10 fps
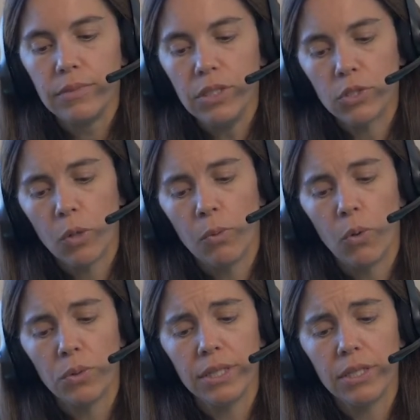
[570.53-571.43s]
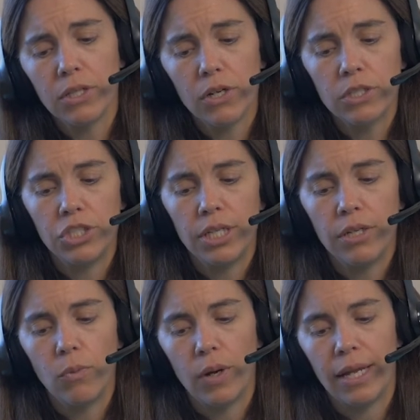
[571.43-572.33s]
So I'm holding the dog's chin
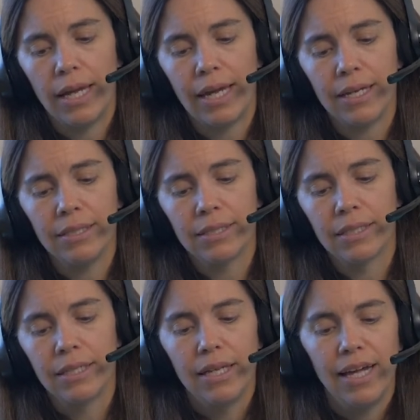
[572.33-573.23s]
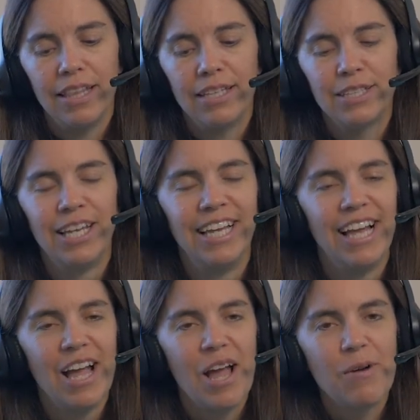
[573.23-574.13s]
in one hand, and this,
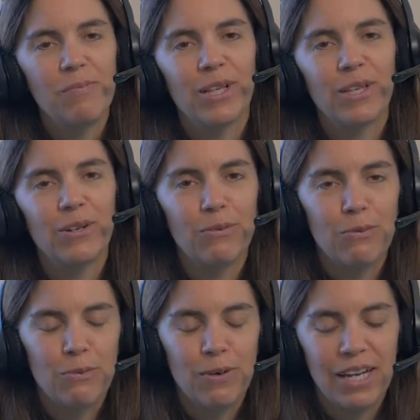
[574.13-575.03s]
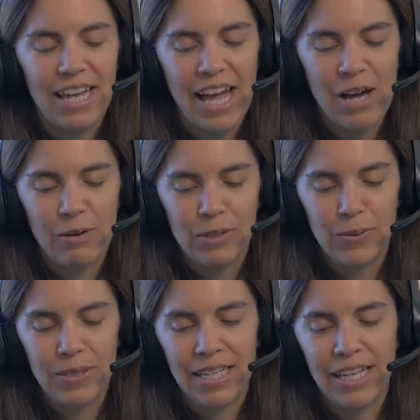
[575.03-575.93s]
my little red hound
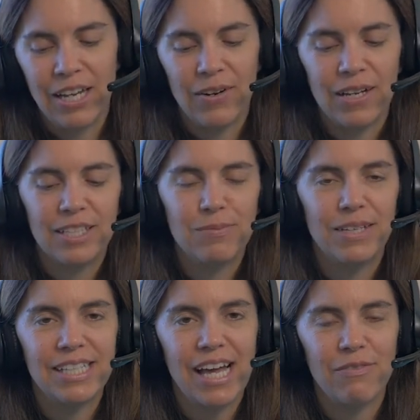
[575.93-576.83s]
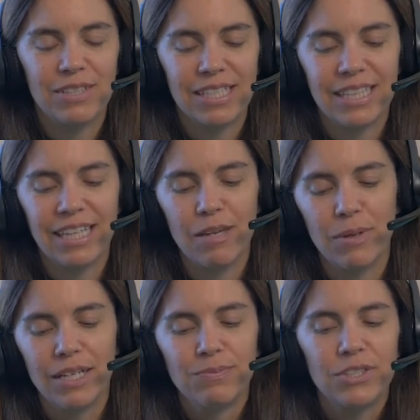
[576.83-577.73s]
who's sitting here next to me is half asleep,
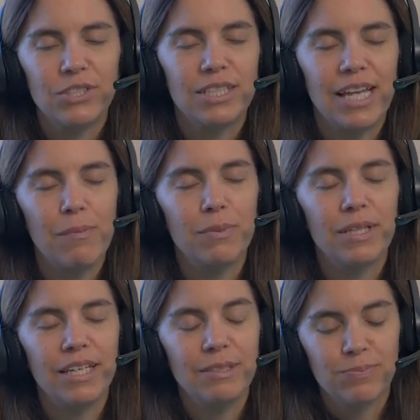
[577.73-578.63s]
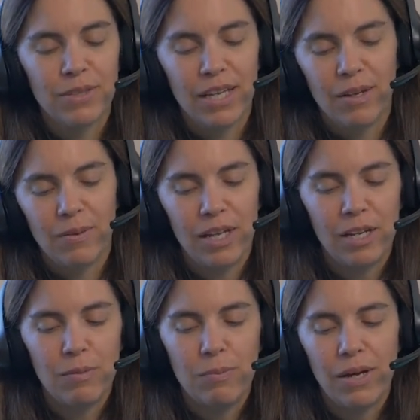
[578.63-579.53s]
just happily
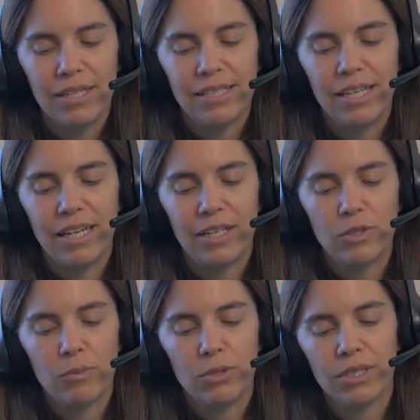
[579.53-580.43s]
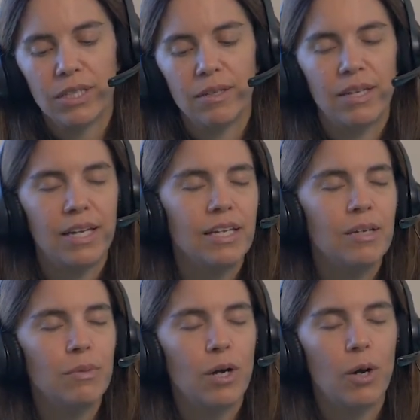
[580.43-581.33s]
letting me pet his head. So I'm just getting
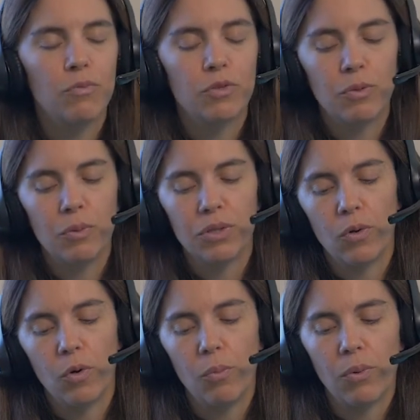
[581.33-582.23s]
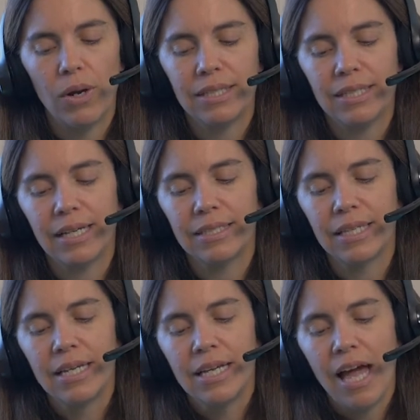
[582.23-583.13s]
him comfortable with the whole process.
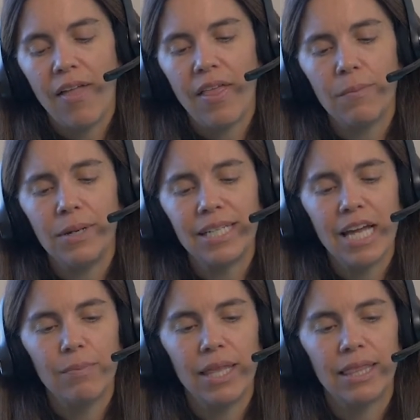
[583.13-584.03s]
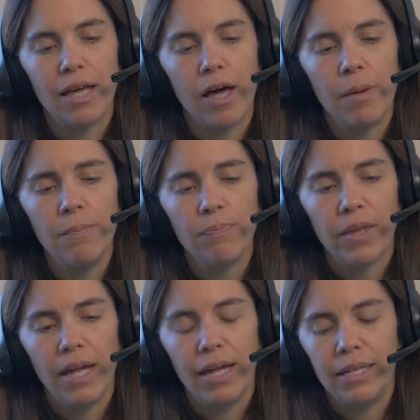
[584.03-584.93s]
And then I'm going to take my thumb
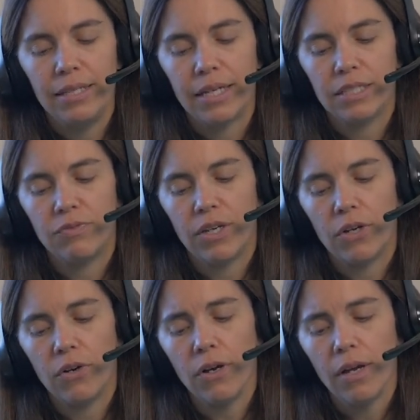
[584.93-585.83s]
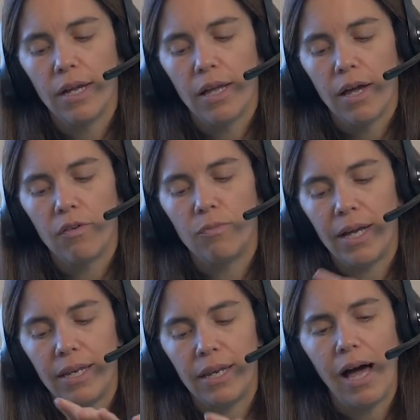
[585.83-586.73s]
and index finger of
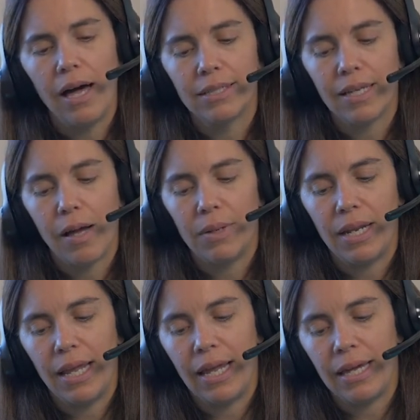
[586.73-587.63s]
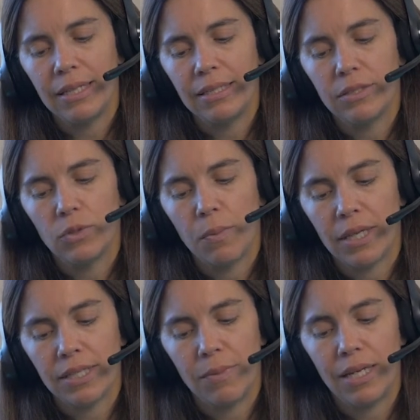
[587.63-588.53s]
my non-dominant hand,
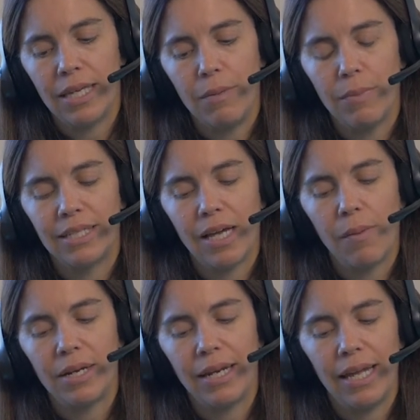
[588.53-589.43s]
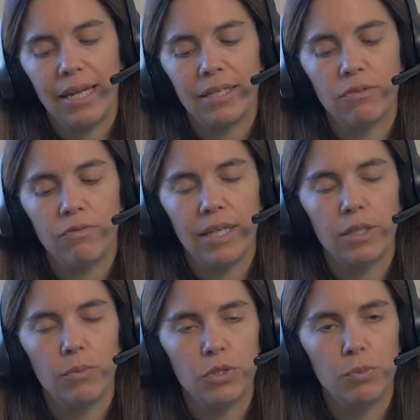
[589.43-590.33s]
because I'm going to keep my dominant hand
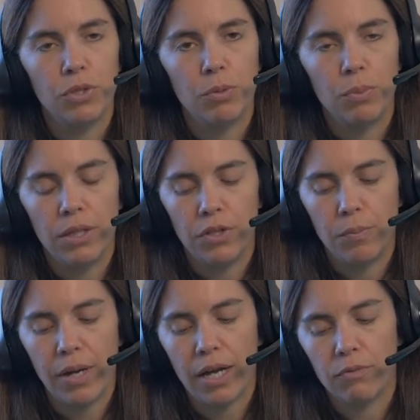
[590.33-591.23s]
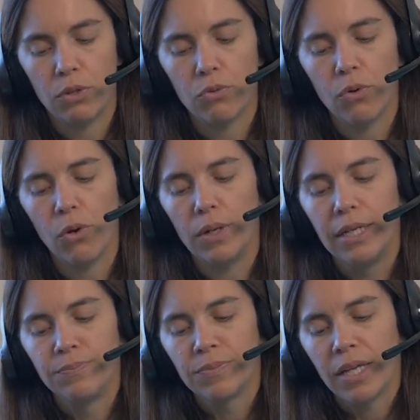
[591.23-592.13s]
available to put the pill in the back of the throat,
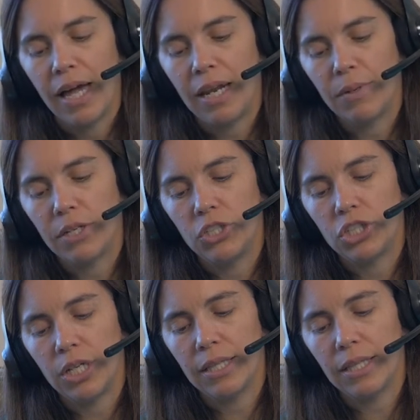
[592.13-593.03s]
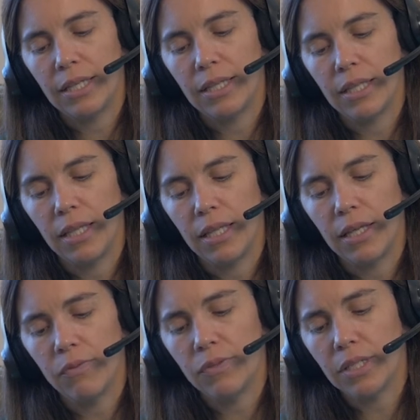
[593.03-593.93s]
and I'm going to gently
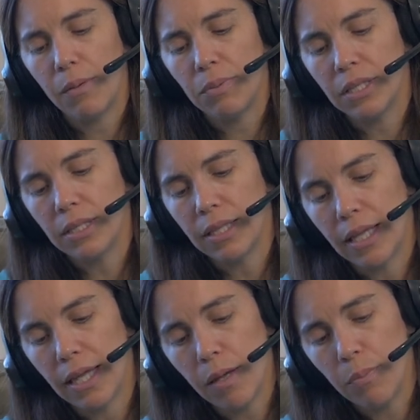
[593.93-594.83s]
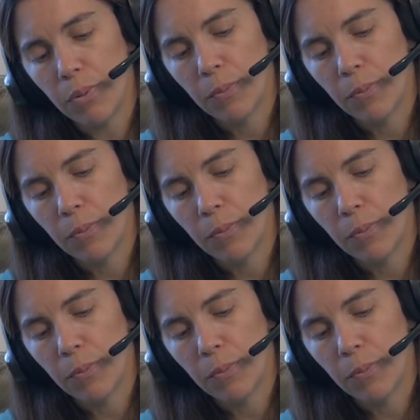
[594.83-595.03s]
lift up the lip